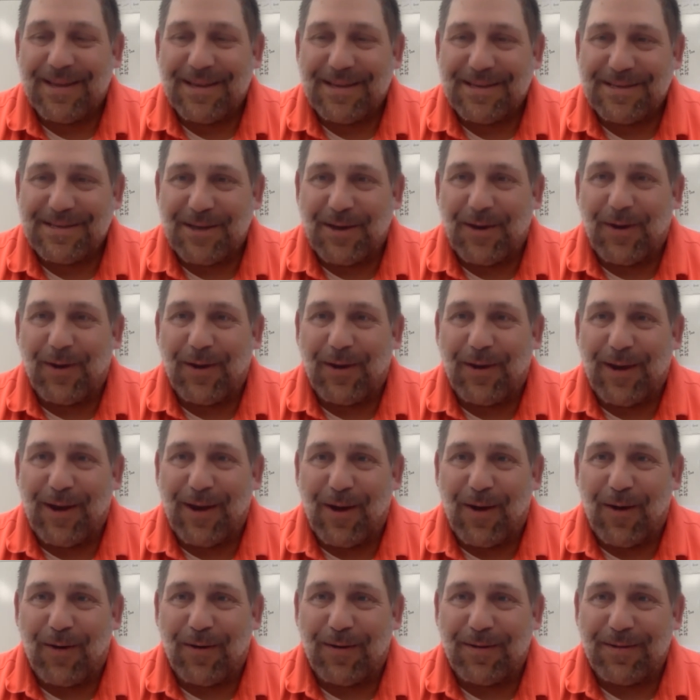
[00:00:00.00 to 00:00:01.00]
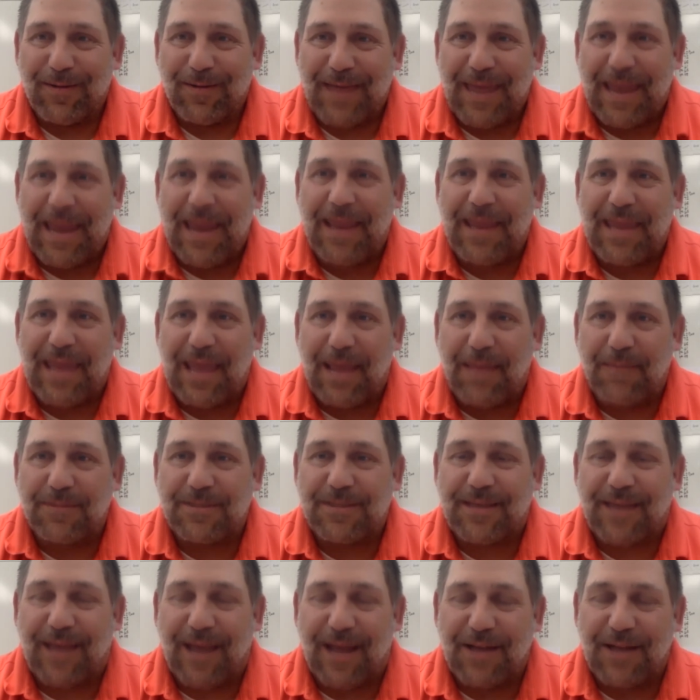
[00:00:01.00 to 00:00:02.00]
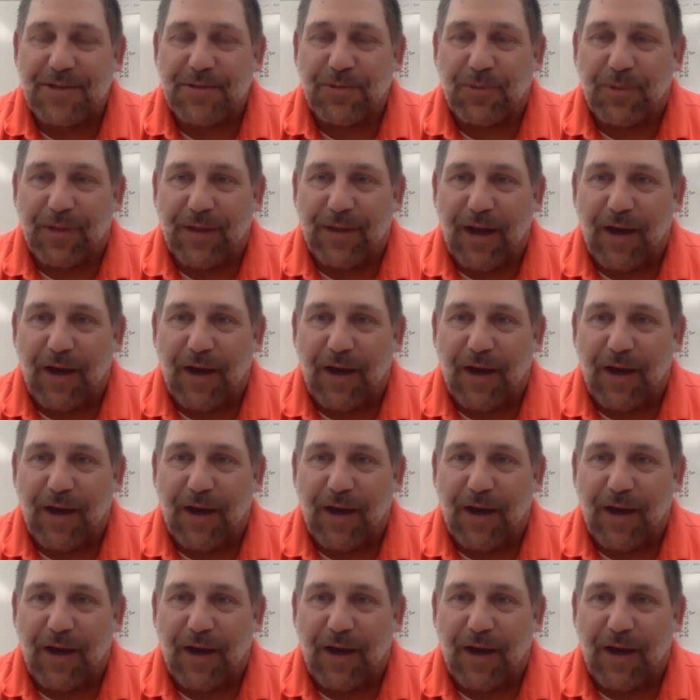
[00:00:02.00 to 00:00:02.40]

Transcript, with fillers: so you know, eight game schedule,